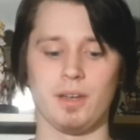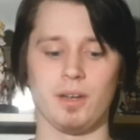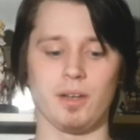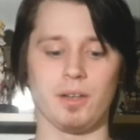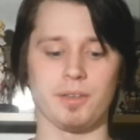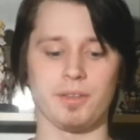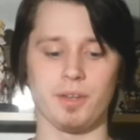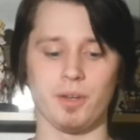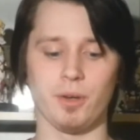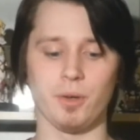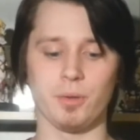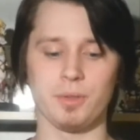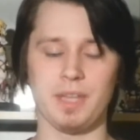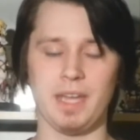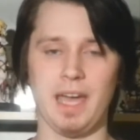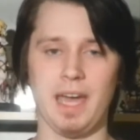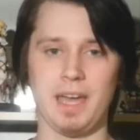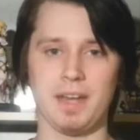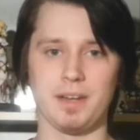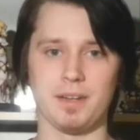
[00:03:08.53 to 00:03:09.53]
Although they
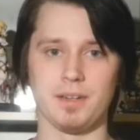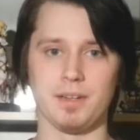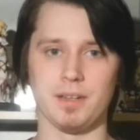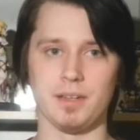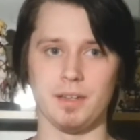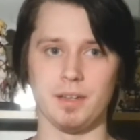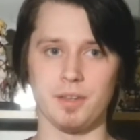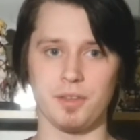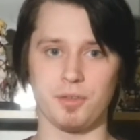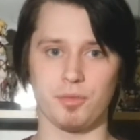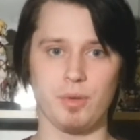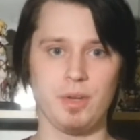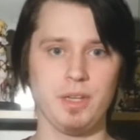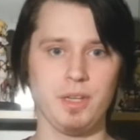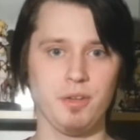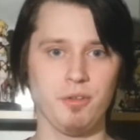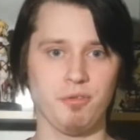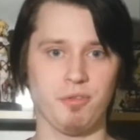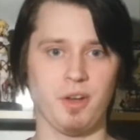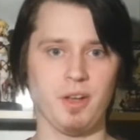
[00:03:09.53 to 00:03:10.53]
added 3
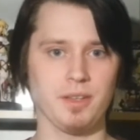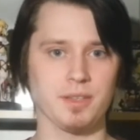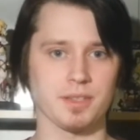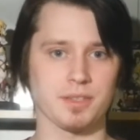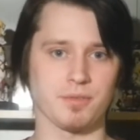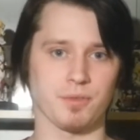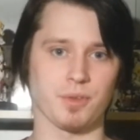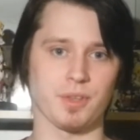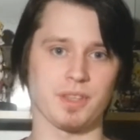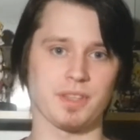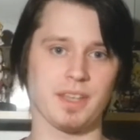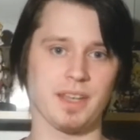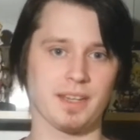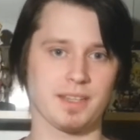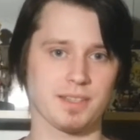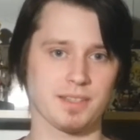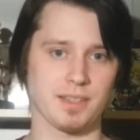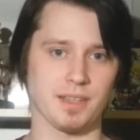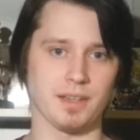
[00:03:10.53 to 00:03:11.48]
new fonts for the text,